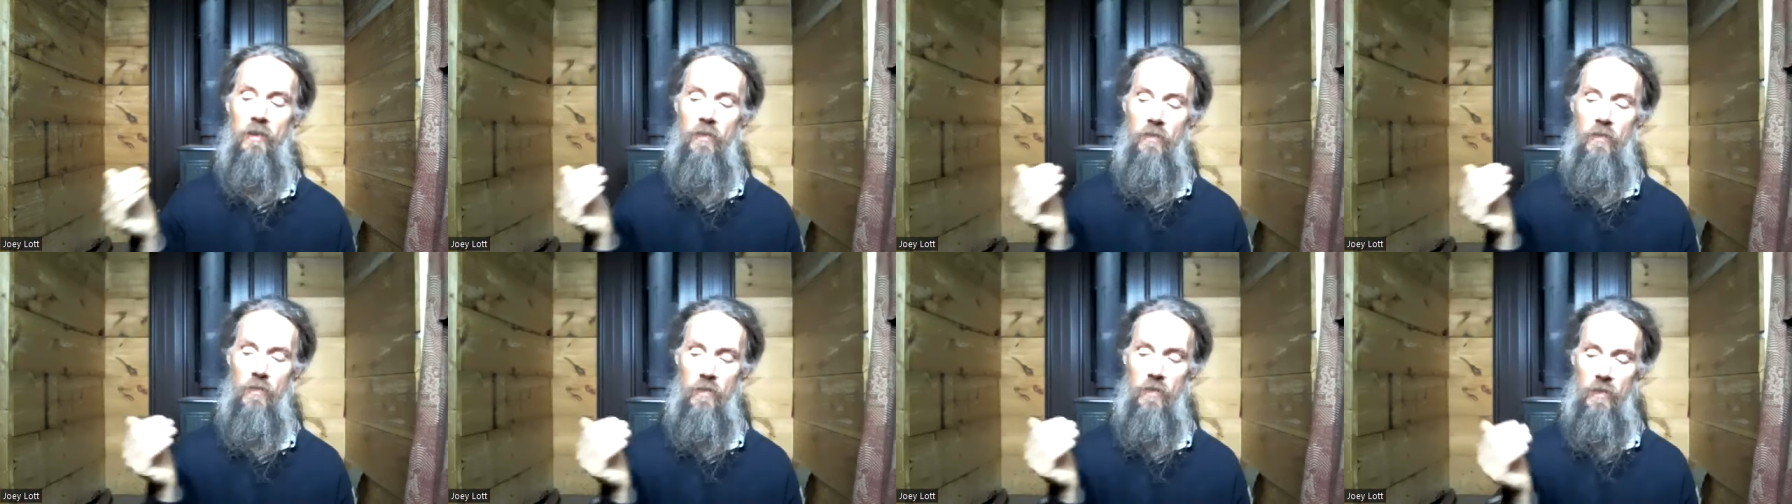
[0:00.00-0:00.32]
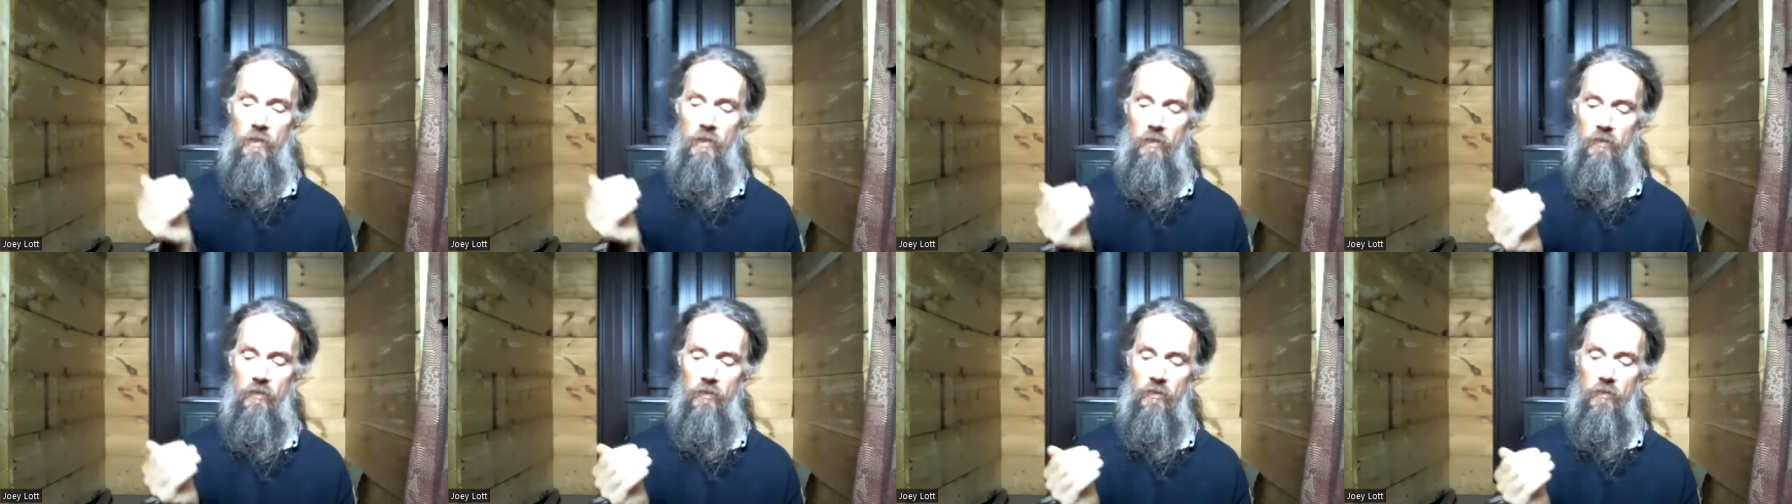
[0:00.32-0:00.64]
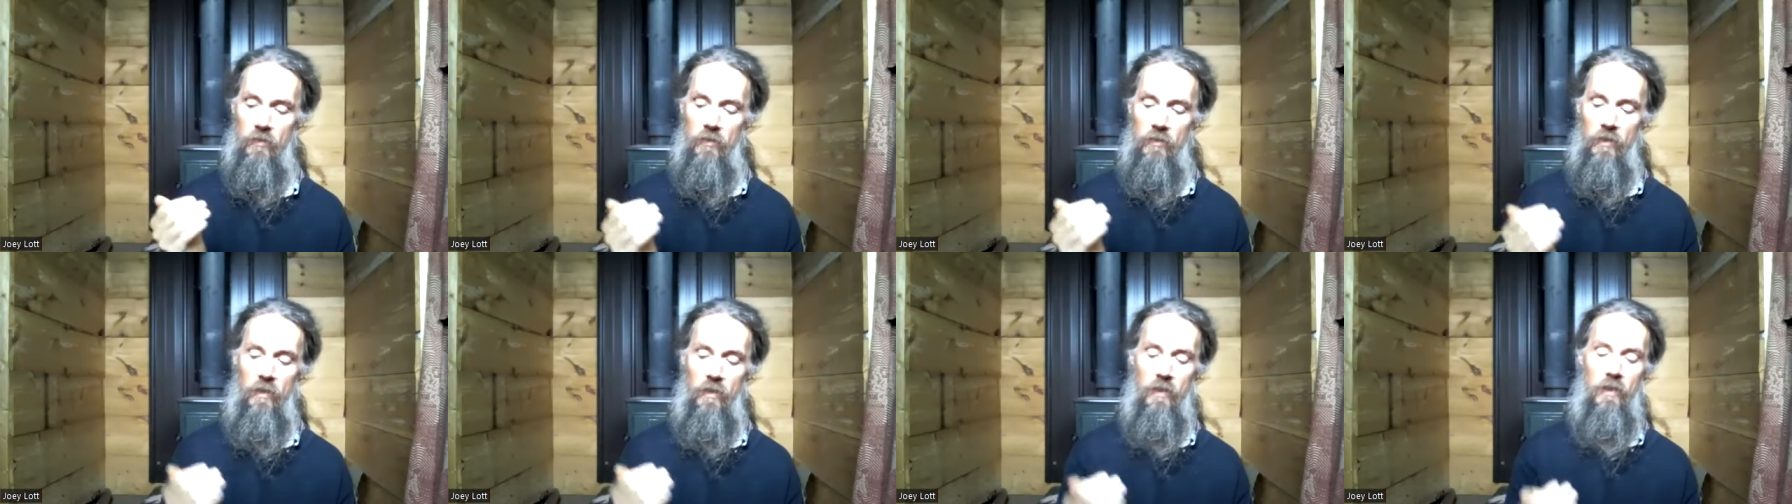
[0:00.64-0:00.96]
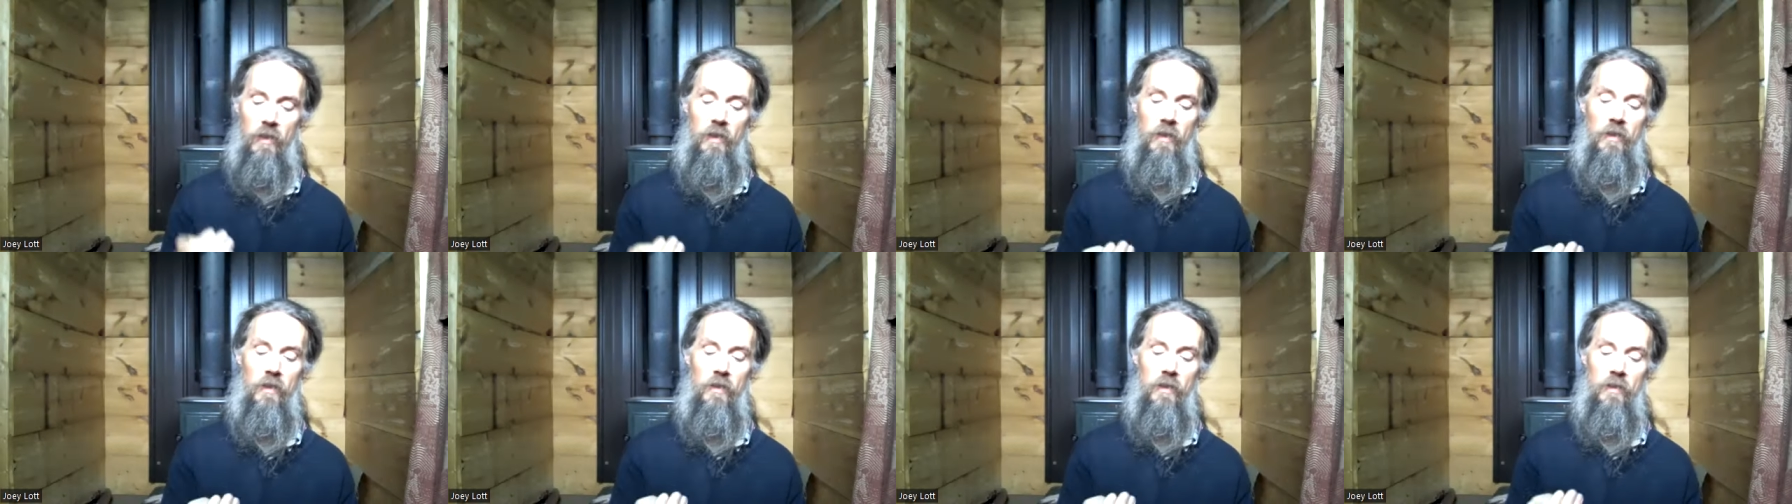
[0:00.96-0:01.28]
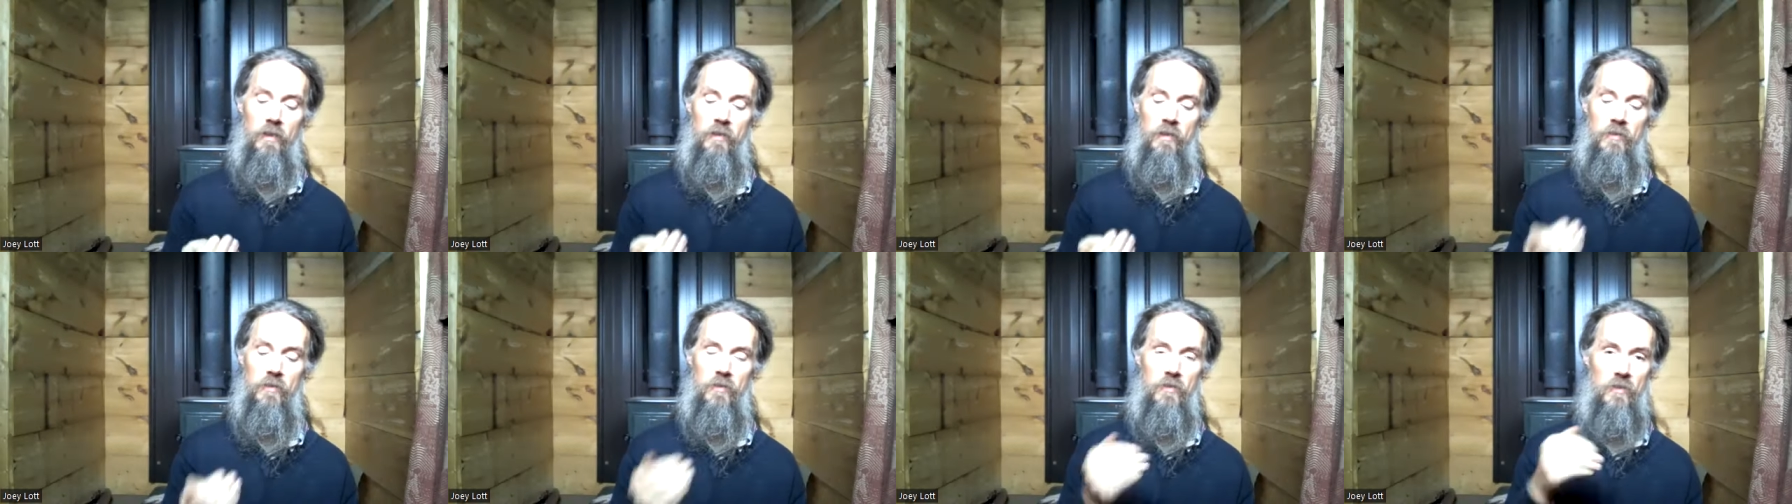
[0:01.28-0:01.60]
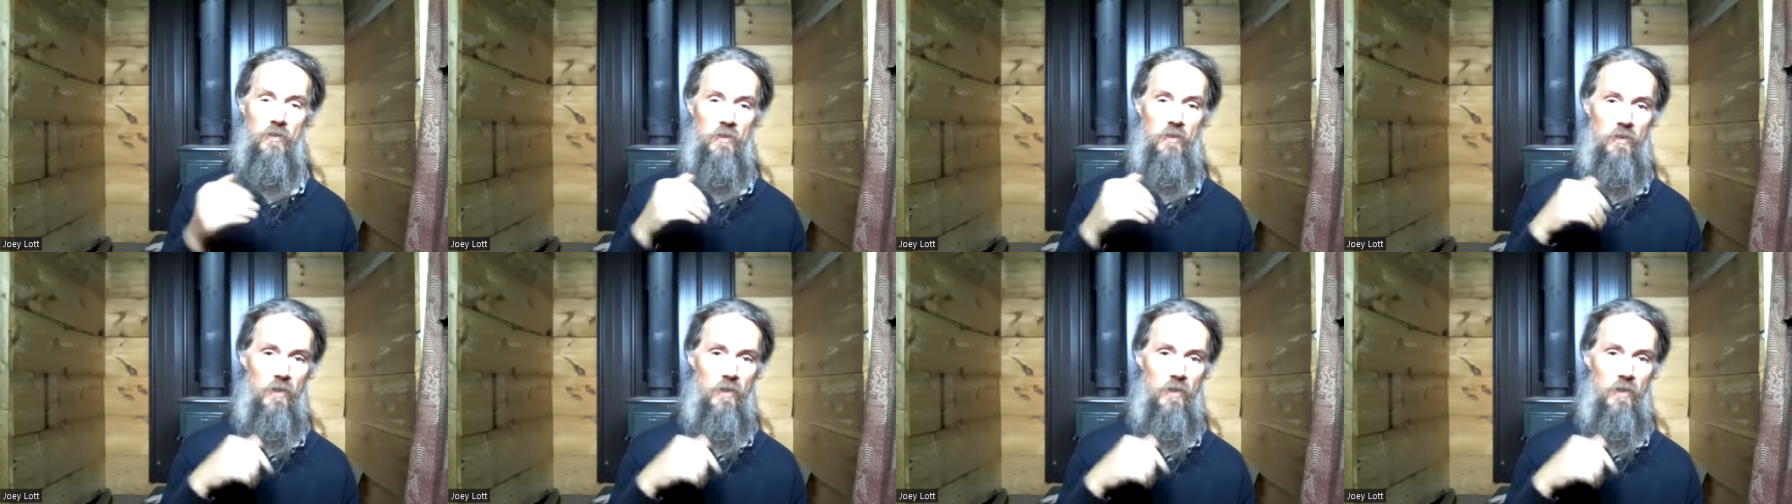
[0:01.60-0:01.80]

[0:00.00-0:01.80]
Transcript: The other is